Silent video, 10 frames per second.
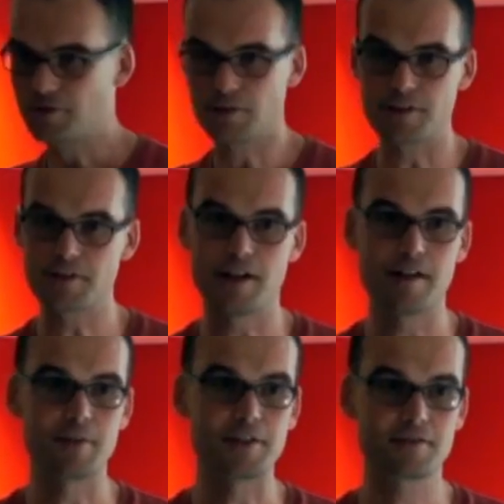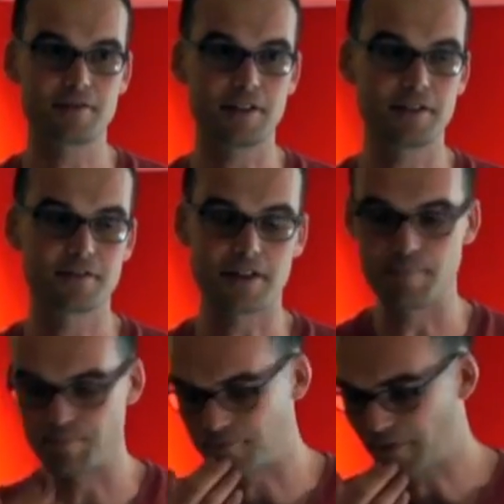use it all the time. It's it's
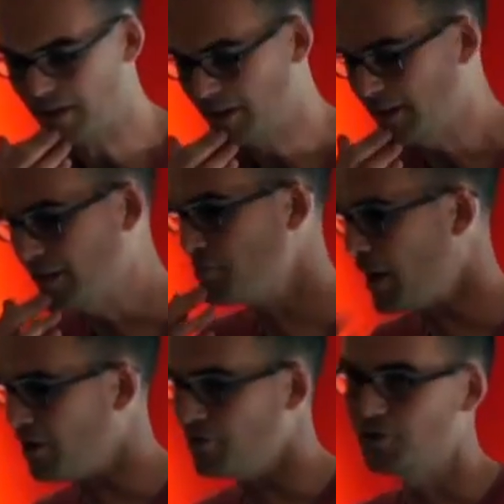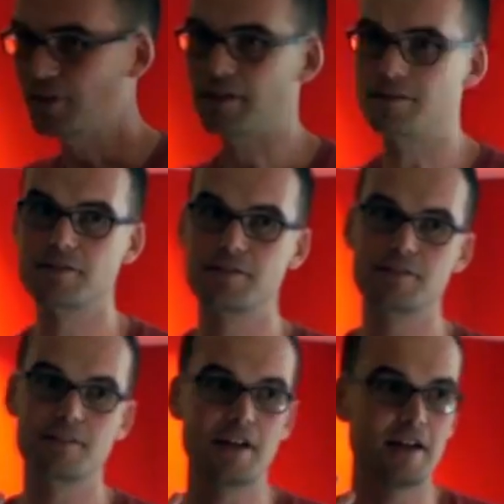um, it's powerful.
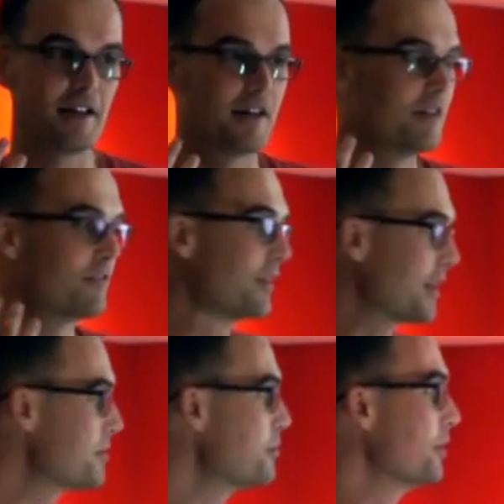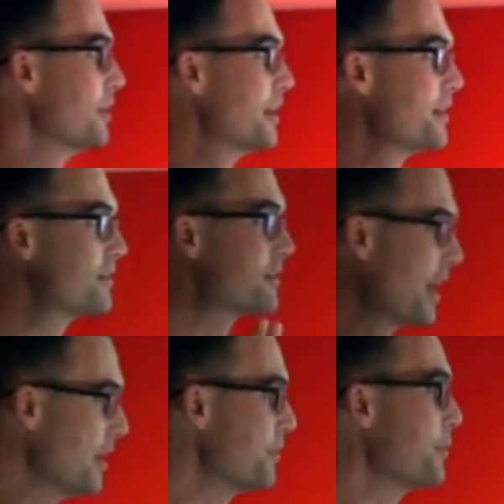It's uh, flexible. It
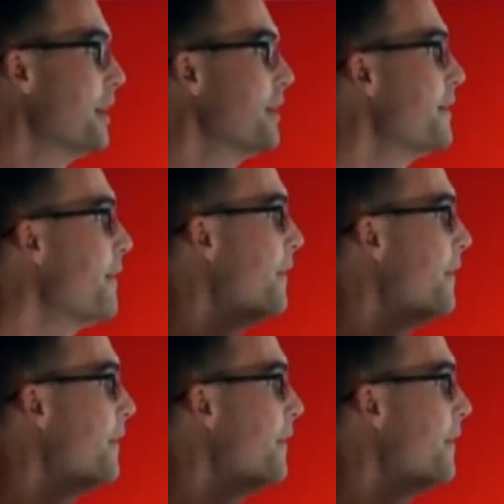scales well.